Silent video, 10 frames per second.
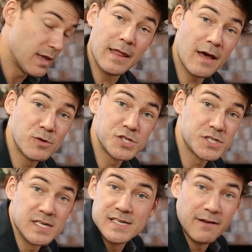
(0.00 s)
yeah, that one
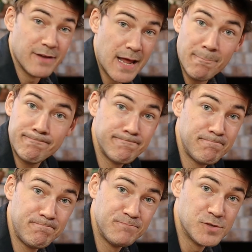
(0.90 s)
just doesn't have a name.
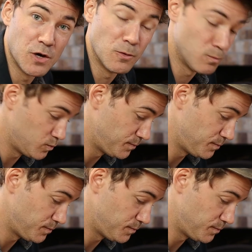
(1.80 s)
So